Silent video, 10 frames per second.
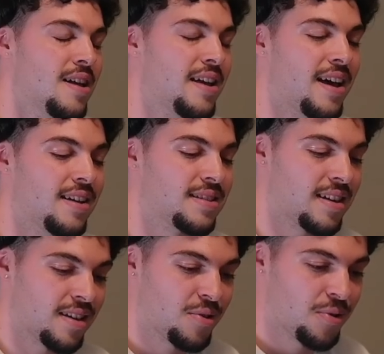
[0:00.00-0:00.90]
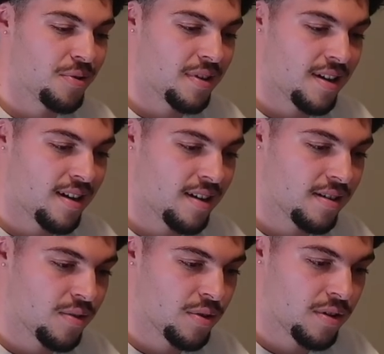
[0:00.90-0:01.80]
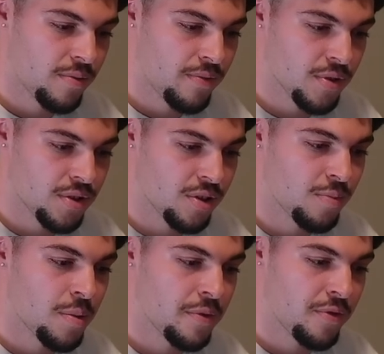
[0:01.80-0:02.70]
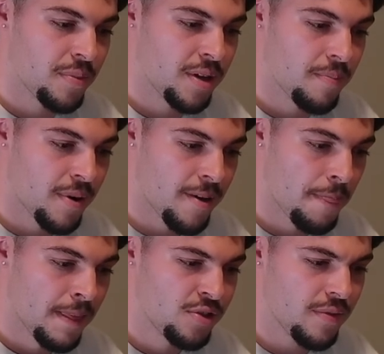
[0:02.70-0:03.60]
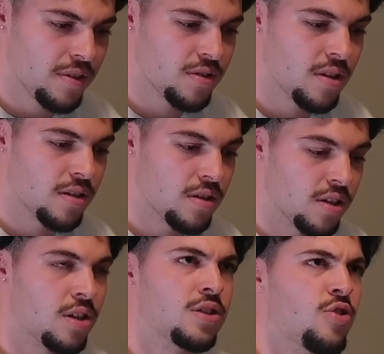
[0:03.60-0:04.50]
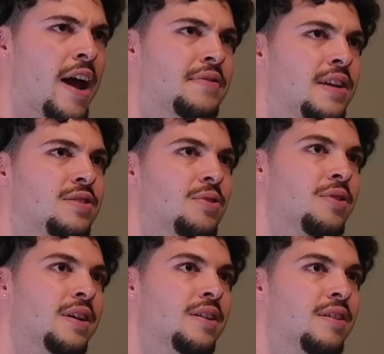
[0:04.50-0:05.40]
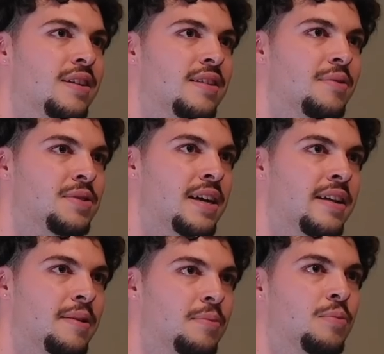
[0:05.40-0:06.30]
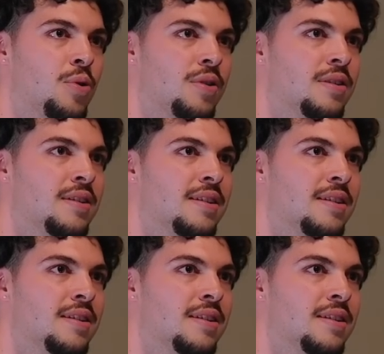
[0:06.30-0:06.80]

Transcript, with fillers: Cool. Yeah. That's kind of cool. Uh, cool little full circle moment for me. But do you have a, a, a good draft day story or anything? Was that like more